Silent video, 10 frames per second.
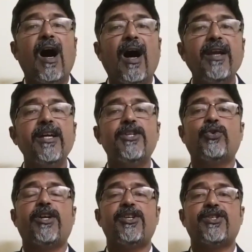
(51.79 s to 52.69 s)
higher
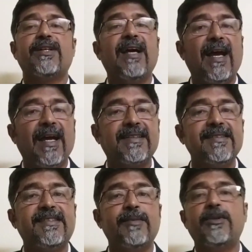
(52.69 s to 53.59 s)
education
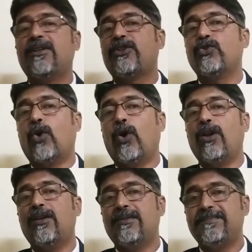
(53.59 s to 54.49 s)
accessible to
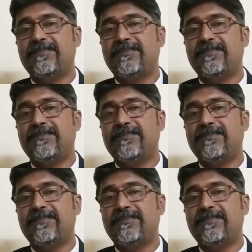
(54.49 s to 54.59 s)
all.